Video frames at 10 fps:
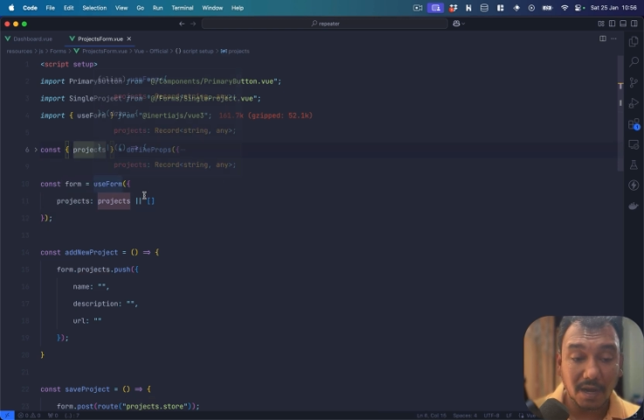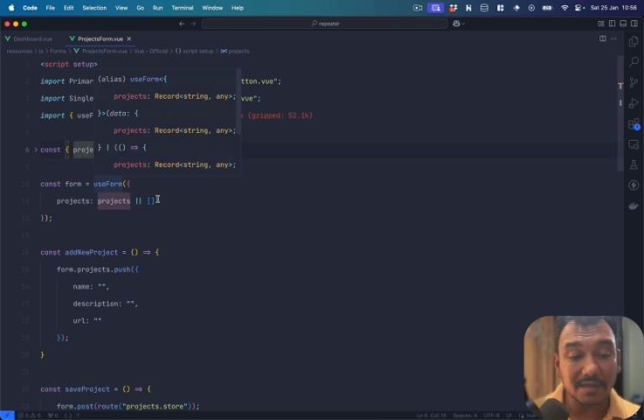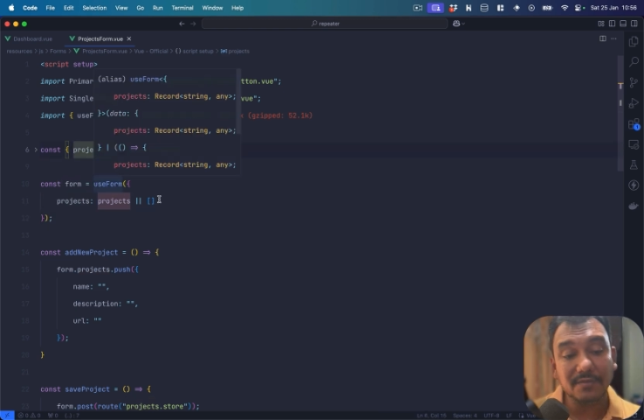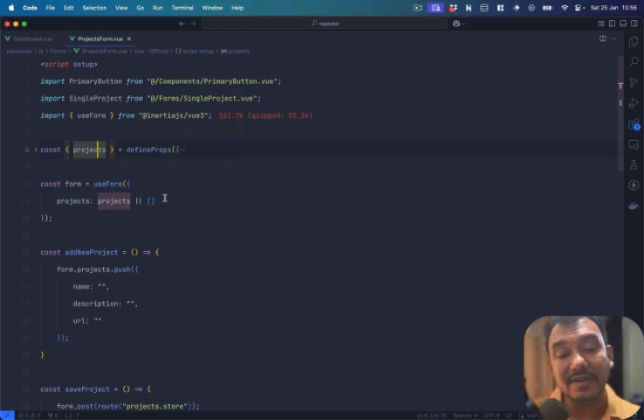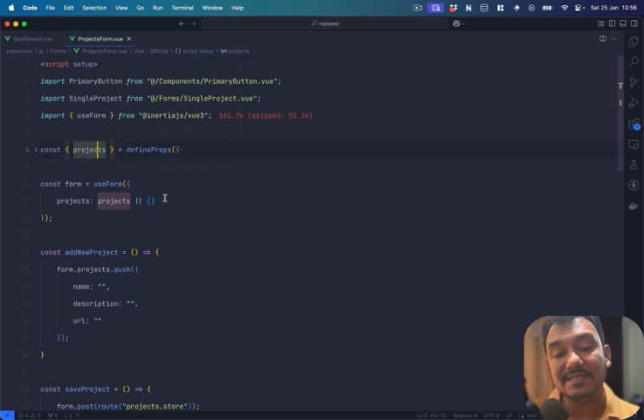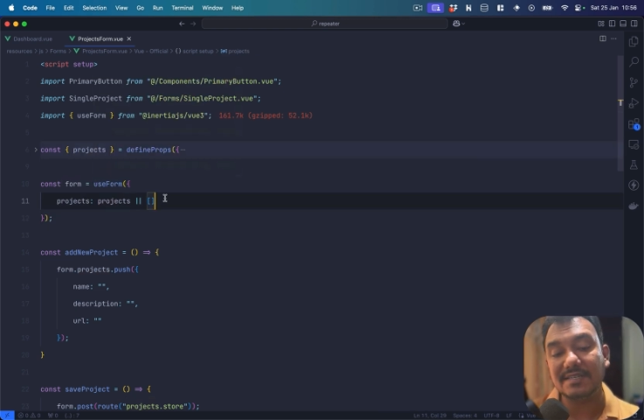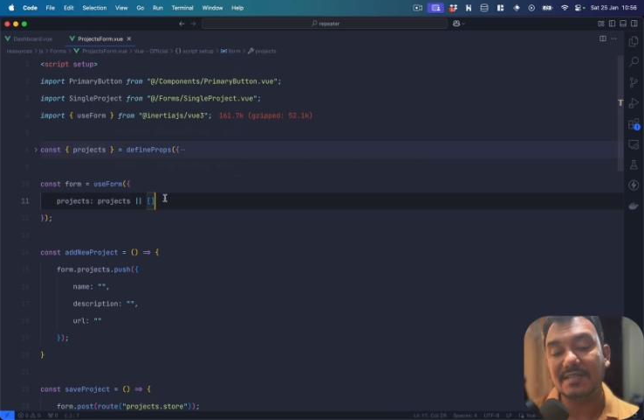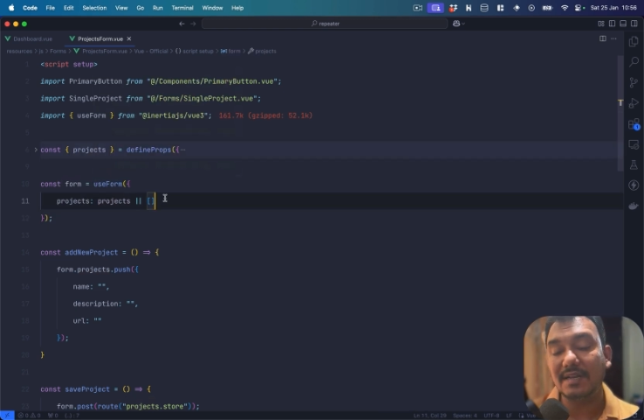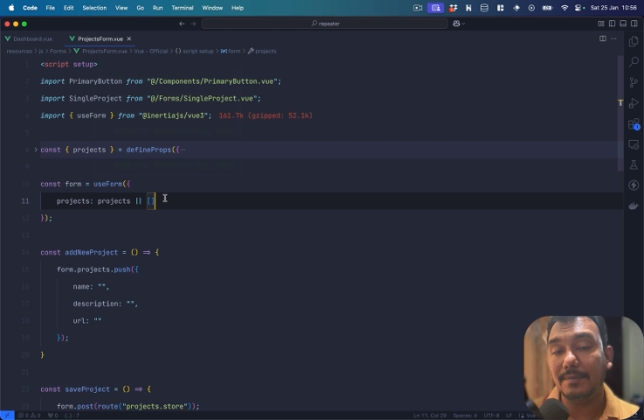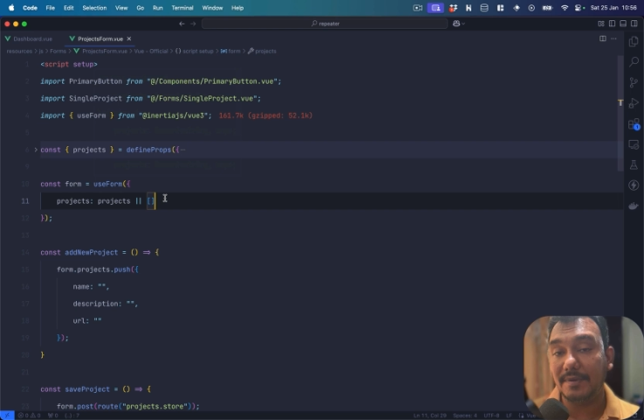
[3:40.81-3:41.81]
Otherwise,
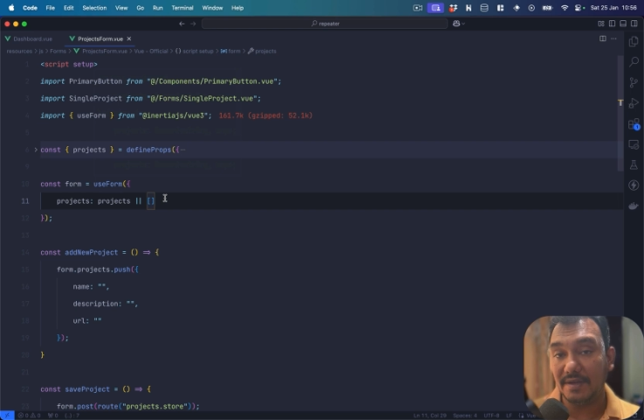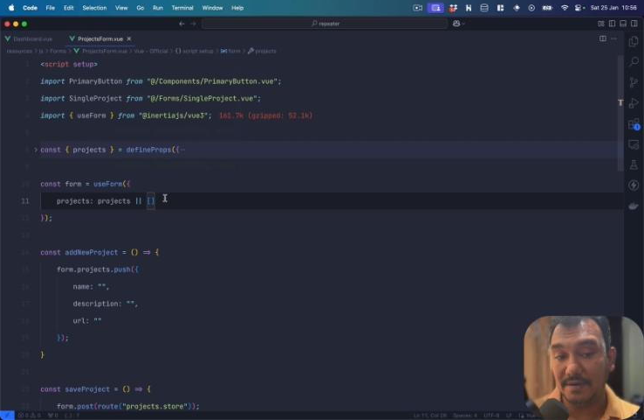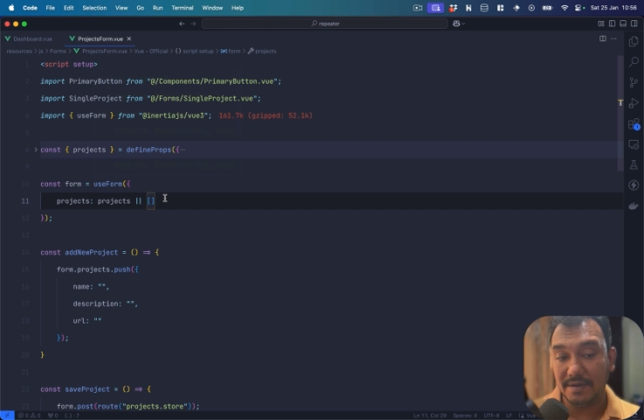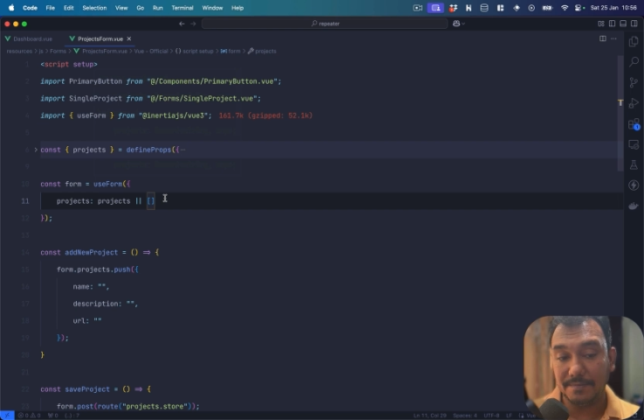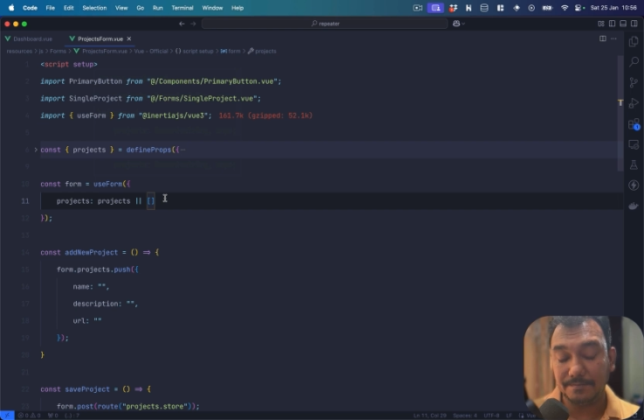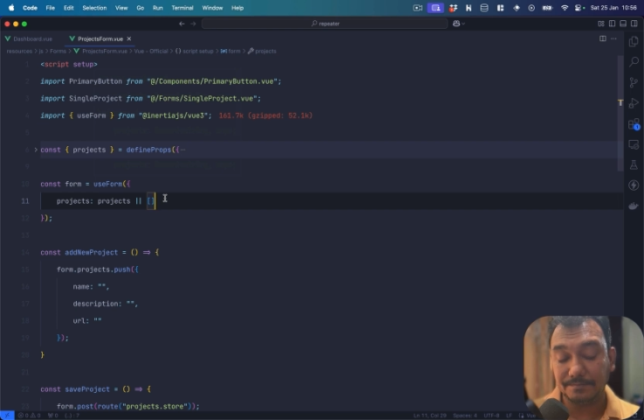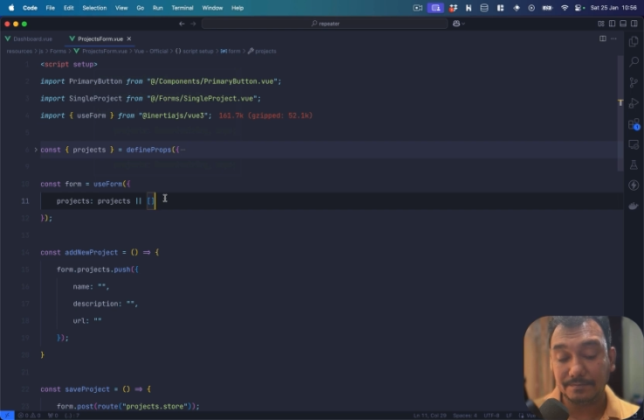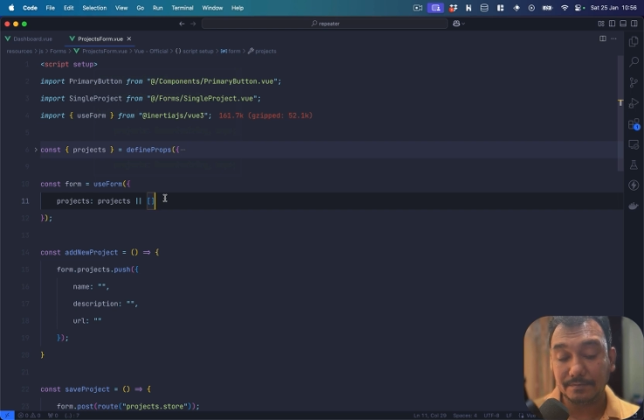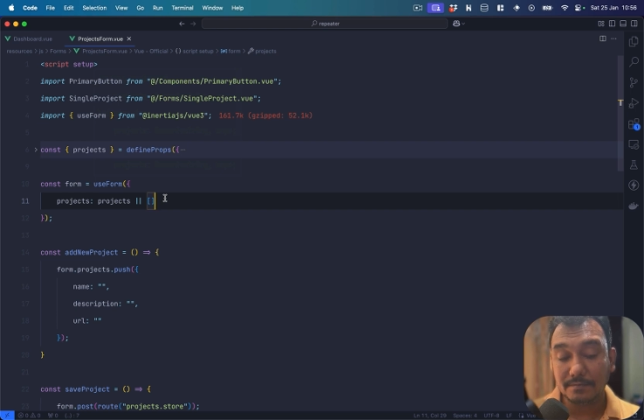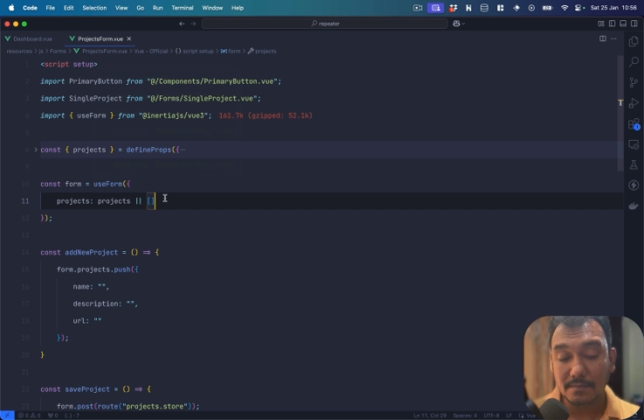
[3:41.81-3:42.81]
it's an empty array.
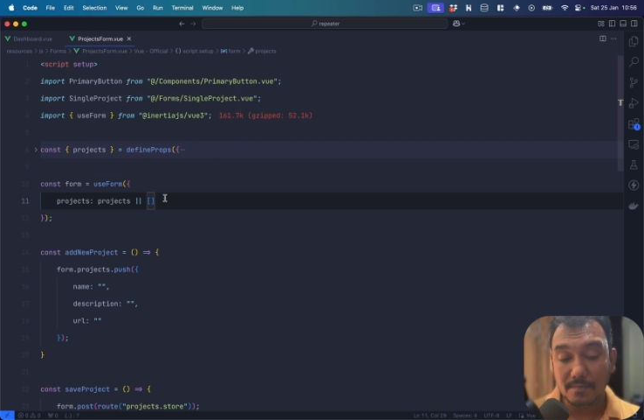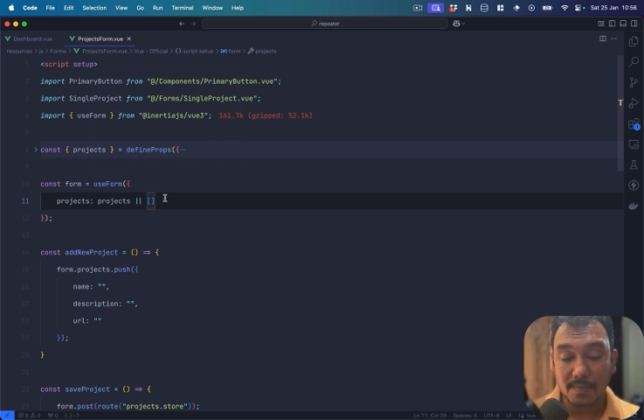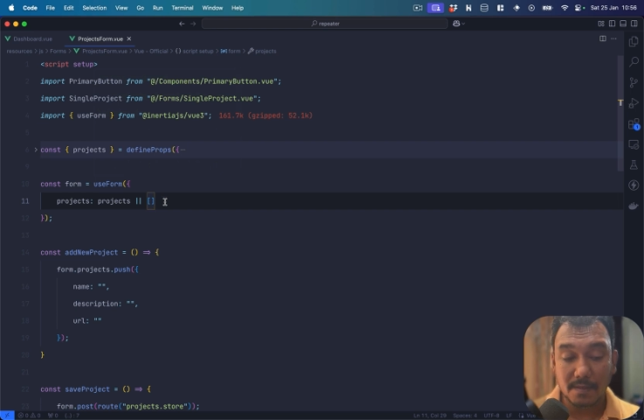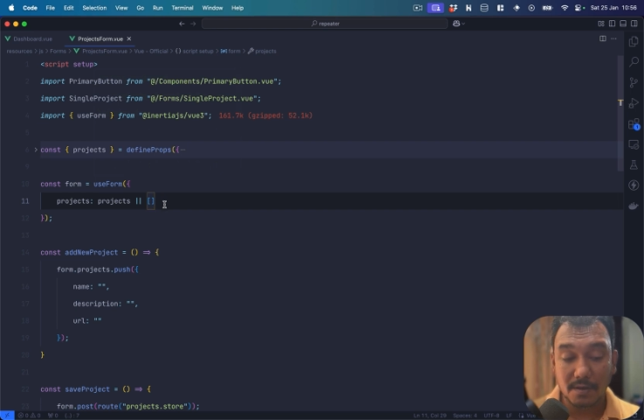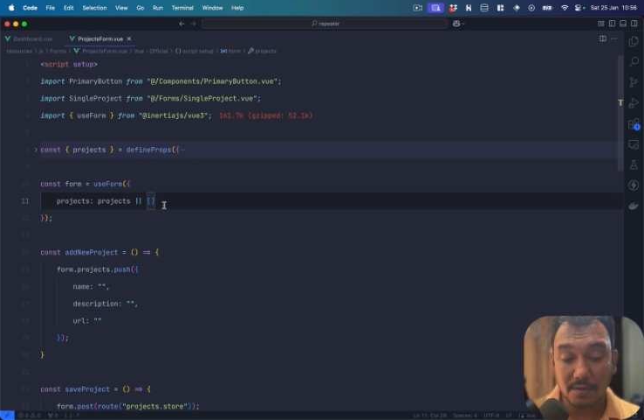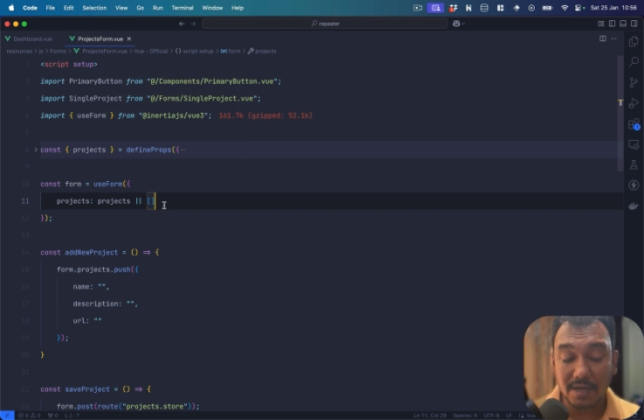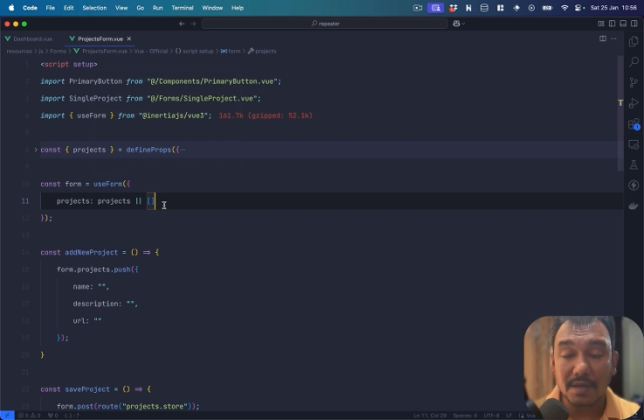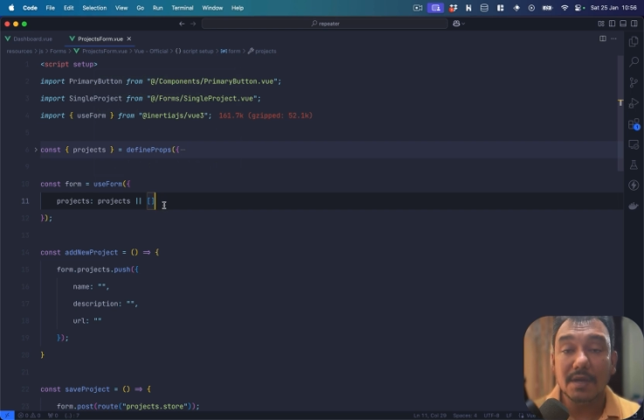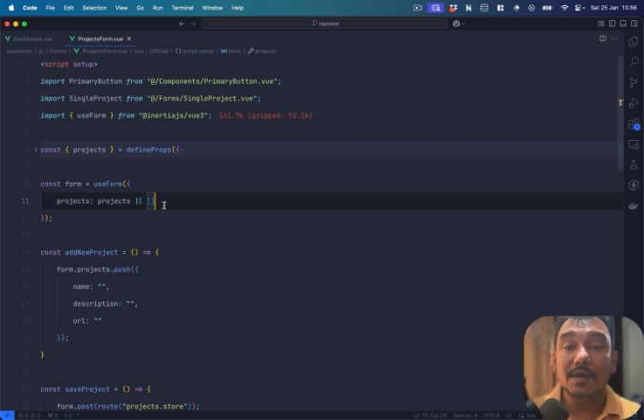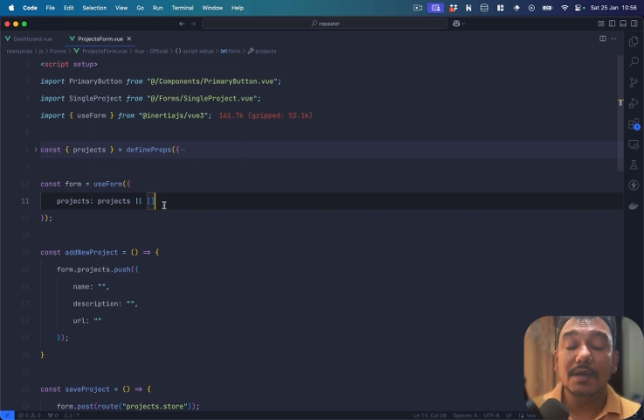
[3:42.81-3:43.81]

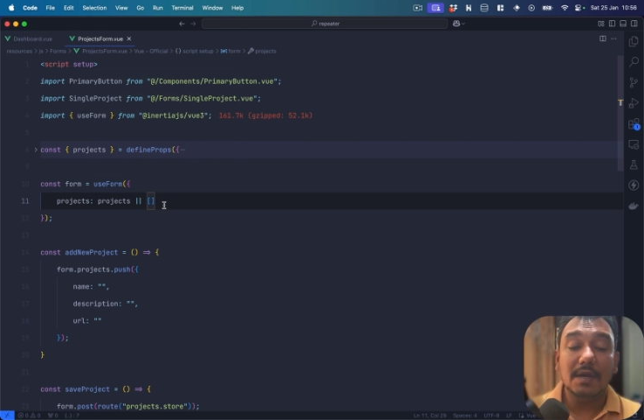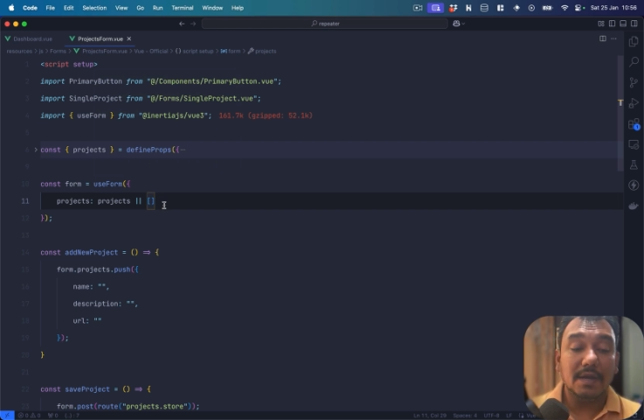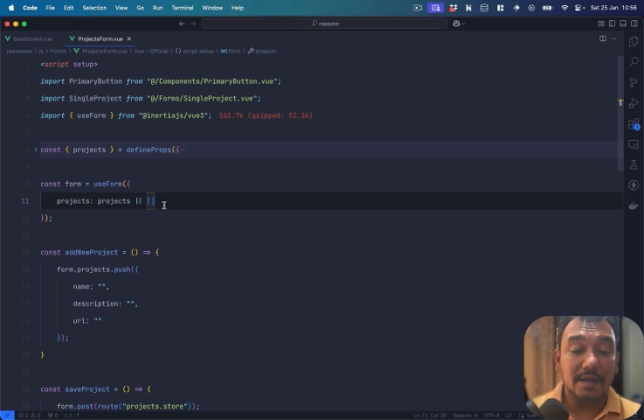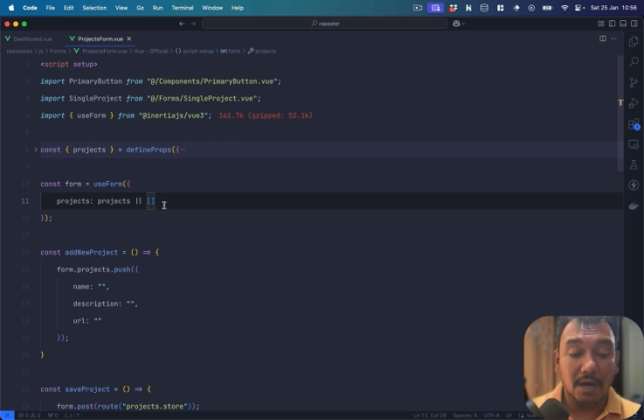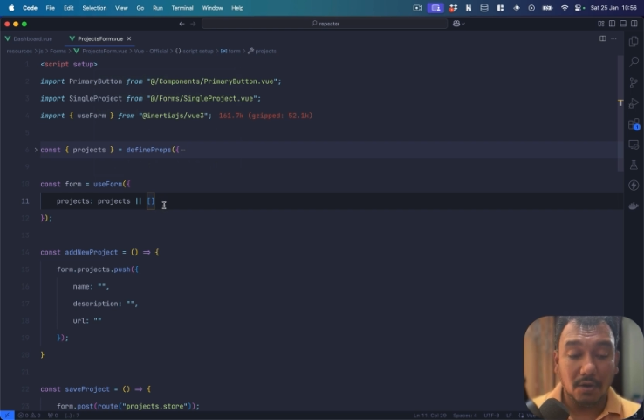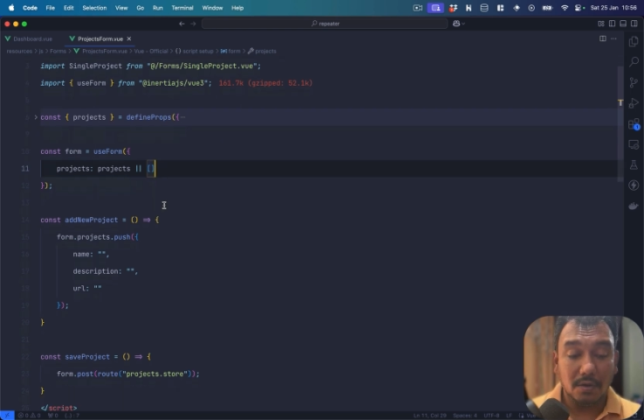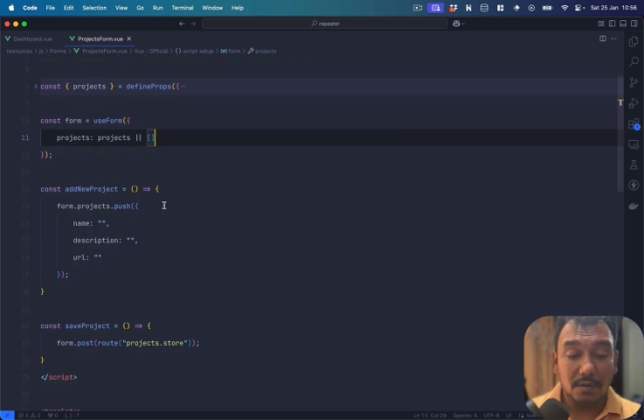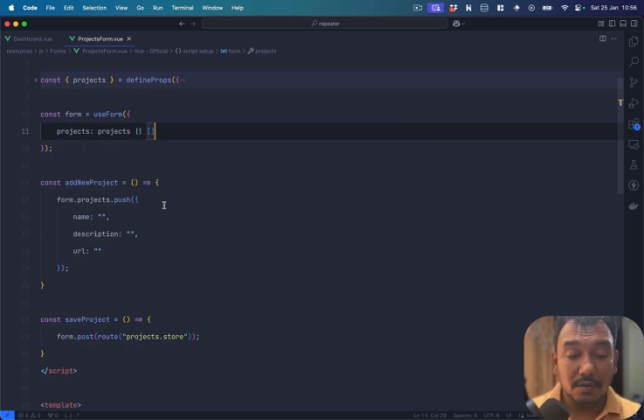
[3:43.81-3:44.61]
Okay. Now,